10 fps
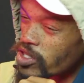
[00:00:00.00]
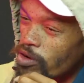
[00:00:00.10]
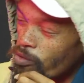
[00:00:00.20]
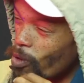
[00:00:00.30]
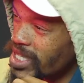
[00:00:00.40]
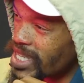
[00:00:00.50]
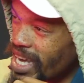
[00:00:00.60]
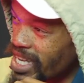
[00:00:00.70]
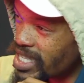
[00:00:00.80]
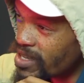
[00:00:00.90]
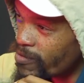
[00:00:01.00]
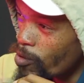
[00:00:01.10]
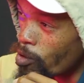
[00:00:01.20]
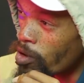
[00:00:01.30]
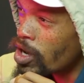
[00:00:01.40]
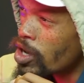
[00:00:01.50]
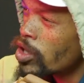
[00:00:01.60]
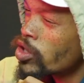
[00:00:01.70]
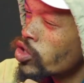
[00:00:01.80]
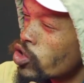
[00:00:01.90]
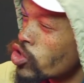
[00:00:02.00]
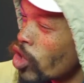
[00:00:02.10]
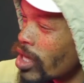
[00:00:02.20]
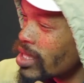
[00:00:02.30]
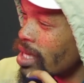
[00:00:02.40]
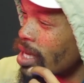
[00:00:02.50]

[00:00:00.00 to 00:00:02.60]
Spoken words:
of watching the ANC fall should not